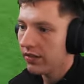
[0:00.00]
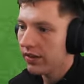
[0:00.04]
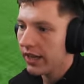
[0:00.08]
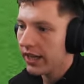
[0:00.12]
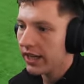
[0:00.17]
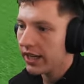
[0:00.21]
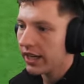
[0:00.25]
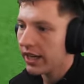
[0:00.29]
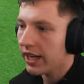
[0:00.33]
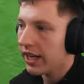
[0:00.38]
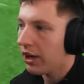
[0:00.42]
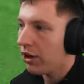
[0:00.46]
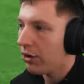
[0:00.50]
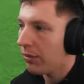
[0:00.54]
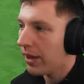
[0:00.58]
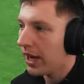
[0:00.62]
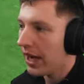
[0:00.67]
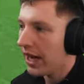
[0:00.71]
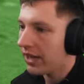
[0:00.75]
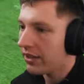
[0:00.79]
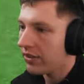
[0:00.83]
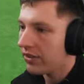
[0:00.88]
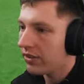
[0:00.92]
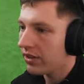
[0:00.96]
Fucking hell,
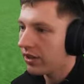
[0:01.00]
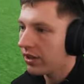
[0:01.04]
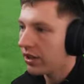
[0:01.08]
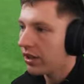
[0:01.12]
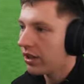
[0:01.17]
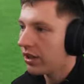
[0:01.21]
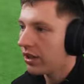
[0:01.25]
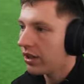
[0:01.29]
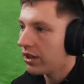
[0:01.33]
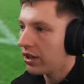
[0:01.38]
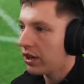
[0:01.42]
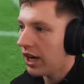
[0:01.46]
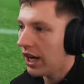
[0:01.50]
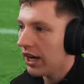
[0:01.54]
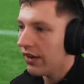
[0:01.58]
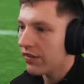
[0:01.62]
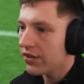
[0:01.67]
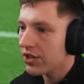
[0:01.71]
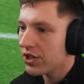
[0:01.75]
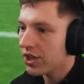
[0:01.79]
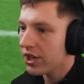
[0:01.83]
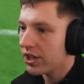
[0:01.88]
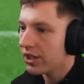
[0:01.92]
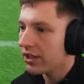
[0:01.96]
mate.
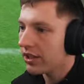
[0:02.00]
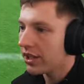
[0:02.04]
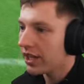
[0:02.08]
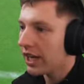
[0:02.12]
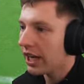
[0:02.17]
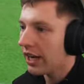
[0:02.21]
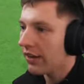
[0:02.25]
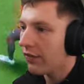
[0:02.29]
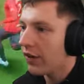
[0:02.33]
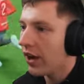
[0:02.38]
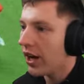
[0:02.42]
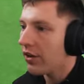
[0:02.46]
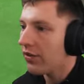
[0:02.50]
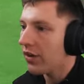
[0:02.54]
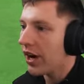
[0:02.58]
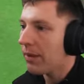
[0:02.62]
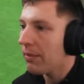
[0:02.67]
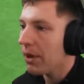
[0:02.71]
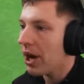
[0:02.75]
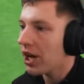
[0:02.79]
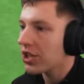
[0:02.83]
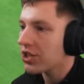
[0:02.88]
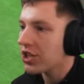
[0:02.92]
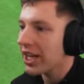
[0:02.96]
Iversen, can I find
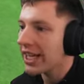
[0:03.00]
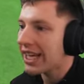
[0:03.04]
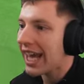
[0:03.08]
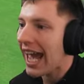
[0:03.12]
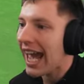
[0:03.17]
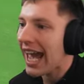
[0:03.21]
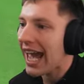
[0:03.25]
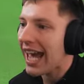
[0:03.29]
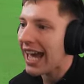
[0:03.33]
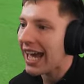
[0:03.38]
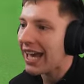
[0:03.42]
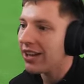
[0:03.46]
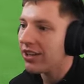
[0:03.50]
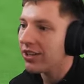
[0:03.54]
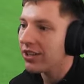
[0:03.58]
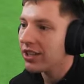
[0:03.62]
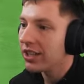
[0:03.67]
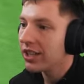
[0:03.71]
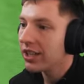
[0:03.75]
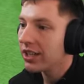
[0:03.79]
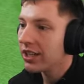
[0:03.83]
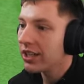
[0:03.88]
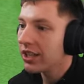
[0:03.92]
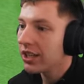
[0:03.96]
Ramos? I
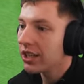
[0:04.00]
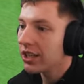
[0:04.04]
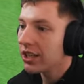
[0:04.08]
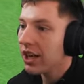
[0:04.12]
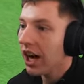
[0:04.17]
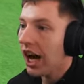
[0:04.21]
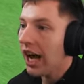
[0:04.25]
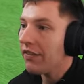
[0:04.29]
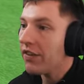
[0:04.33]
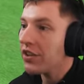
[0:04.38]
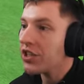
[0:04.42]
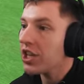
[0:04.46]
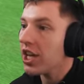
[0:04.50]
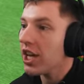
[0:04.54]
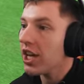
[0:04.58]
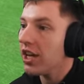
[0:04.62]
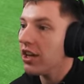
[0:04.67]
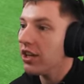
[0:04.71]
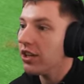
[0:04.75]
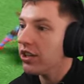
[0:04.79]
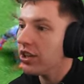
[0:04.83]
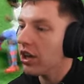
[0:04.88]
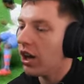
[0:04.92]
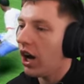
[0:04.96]
can!
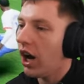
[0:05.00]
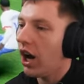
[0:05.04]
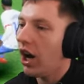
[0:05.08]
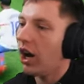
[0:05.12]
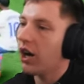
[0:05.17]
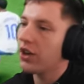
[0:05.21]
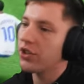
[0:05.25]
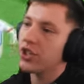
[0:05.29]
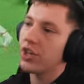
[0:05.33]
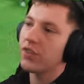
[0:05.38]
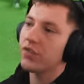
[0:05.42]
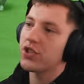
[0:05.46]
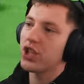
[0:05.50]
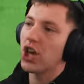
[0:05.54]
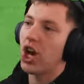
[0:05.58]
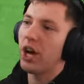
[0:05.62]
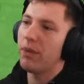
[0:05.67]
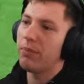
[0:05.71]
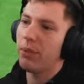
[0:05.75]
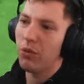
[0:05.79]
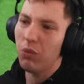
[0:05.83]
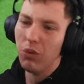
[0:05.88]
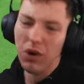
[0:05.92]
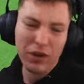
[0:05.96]
Iversen! Oh, I was
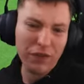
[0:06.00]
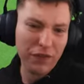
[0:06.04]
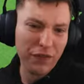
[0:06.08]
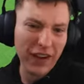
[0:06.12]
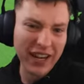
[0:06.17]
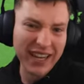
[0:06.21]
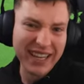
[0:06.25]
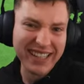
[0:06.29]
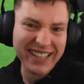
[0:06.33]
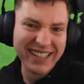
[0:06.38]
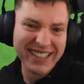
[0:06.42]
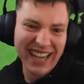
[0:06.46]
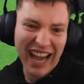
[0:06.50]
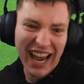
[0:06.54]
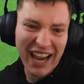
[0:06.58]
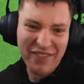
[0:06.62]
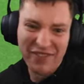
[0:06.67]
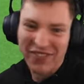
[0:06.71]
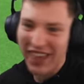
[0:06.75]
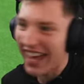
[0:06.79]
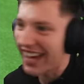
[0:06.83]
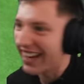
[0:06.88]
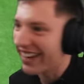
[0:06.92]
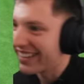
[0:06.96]
offside, but what a fucking
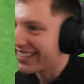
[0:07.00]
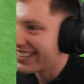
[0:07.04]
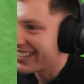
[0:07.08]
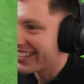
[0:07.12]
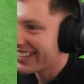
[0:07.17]
save that